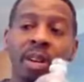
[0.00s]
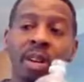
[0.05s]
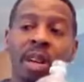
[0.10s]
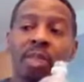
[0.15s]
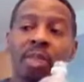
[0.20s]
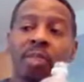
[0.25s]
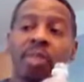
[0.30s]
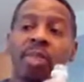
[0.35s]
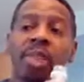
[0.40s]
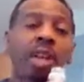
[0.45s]
All
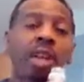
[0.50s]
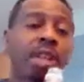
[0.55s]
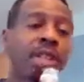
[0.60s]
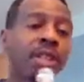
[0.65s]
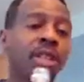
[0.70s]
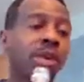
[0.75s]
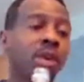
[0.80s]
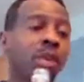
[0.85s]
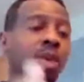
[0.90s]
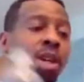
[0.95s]
right,
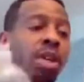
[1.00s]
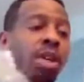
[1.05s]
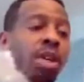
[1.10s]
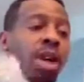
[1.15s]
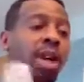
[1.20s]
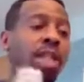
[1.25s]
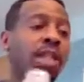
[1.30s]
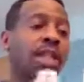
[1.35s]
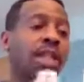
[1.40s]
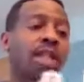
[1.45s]
so we can go
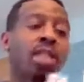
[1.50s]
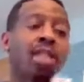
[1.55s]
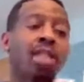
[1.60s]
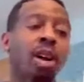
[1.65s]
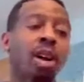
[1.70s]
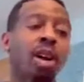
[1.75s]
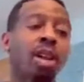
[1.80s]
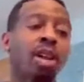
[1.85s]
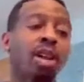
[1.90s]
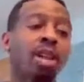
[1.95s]
ahead and get
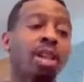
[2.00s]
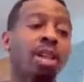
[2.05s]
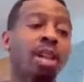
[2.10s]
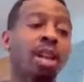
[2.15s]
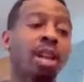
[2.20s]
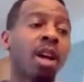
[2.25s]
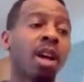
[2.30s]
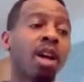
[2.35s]
started.